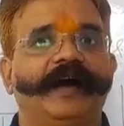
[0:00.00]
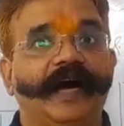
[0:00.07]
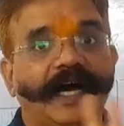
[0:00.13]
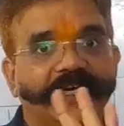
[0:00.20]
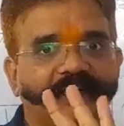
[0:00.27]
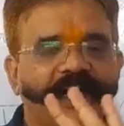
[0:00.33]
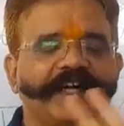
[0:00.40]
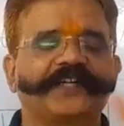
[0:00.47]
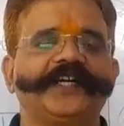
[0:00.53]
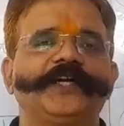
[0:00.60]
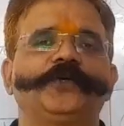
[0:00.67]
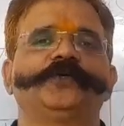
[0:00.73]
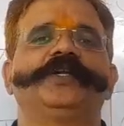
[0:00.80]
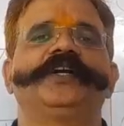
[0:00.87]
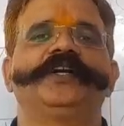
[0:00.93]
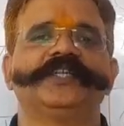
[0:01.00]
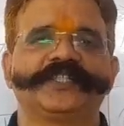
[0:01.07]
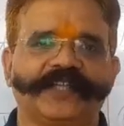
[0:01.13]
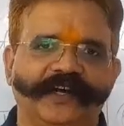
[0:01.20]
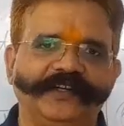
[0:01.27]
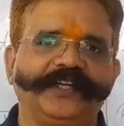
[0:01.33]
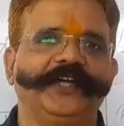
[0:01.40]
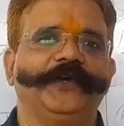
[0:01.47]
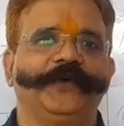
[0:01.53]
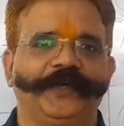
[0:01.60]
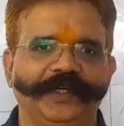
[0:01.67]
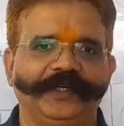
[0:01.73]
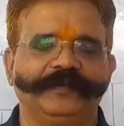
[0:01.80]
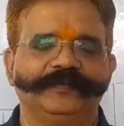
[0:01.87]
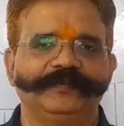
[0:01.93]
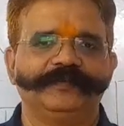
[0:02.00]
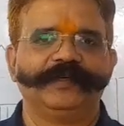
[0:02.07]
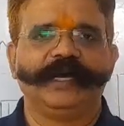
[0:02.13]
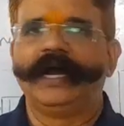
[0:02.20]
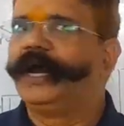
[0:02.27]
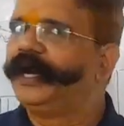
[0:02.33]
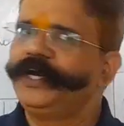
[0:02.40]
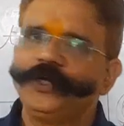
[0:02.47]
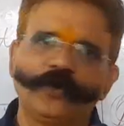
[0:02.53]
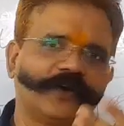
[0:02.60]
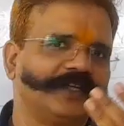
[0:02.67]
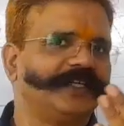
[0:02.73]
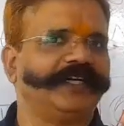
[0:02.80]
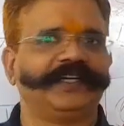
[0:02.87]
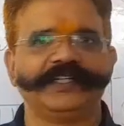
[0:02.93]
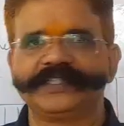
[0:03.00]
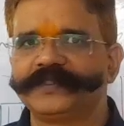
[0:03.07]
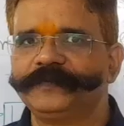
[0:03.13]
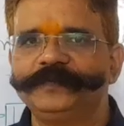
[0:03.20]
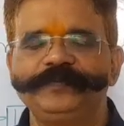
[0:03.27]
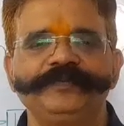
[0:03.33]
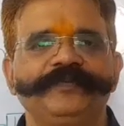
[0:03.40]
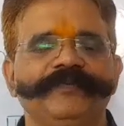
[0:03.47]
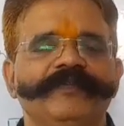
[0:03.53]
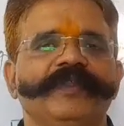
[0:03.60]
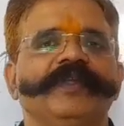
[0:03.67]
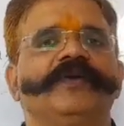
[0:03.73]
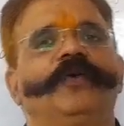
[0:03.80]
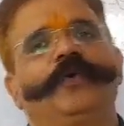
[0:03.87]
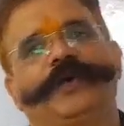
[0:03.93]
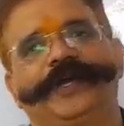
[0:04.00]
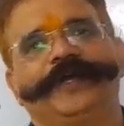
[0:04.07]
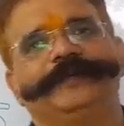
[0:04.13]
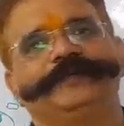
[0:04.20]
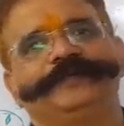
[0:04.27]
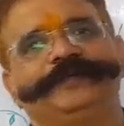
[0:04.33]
attracted to the discontinuity and your result is okay.